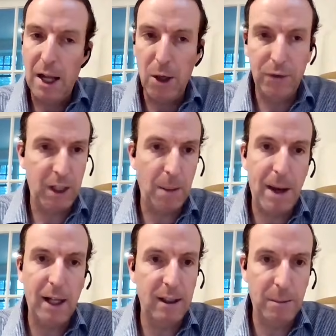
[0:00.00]
You don't have to come
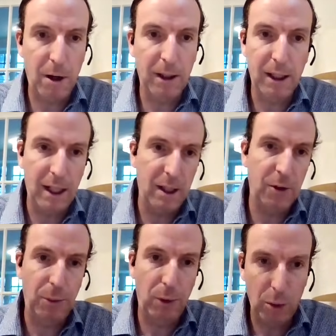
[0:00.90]
back to the market like an
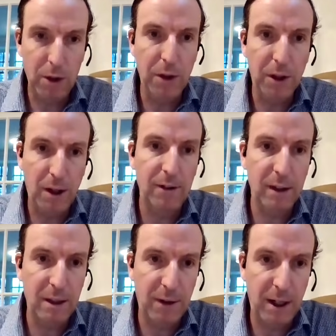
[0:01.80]
explorer would do to
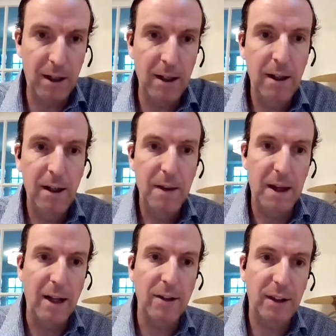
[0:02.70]
constantly fund
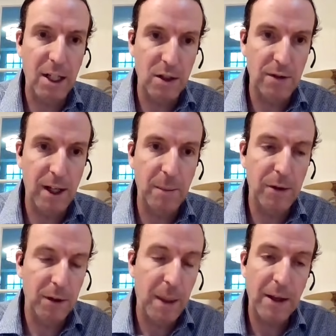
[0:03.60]
the next stage of
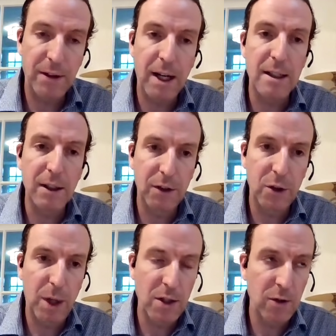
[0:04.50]
development. So yeah, that's an ideal
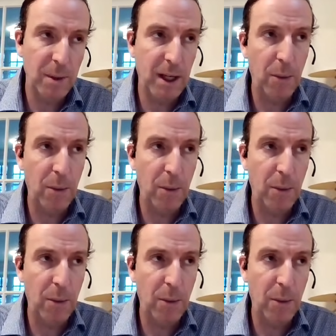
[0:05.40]
situation for me.